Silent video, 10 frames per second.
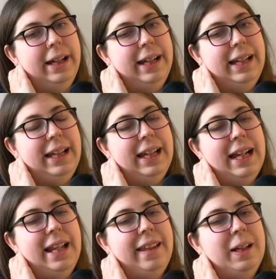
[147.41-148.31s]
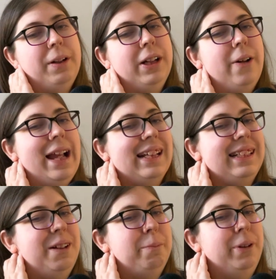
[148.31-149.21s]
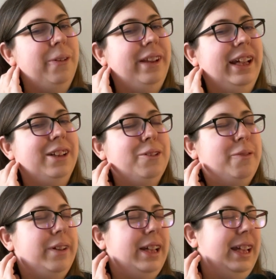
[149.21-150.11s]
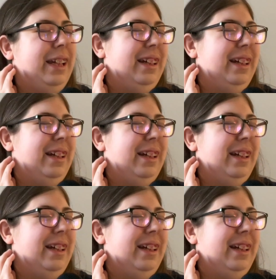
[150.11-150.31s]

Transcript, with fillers: I, I think I'm going to go accident prone like Goofy.